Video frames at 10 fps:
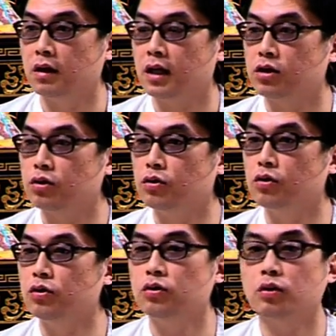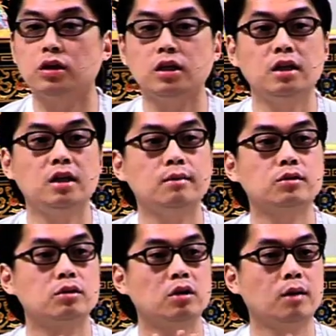that your guru or the
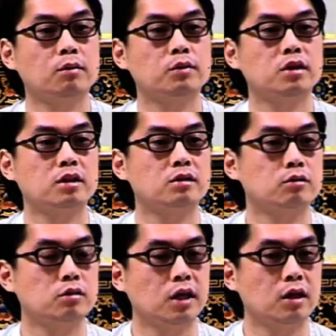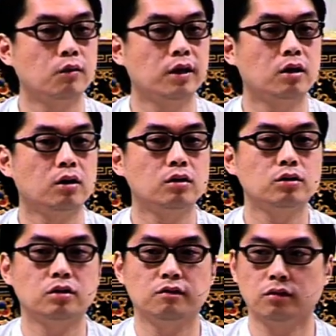yidams or the Dharma protectors will take away all
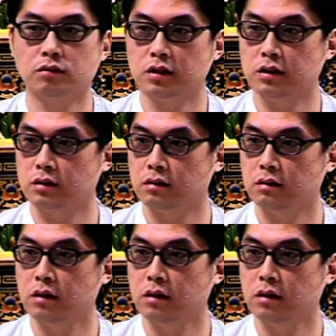your difficulties?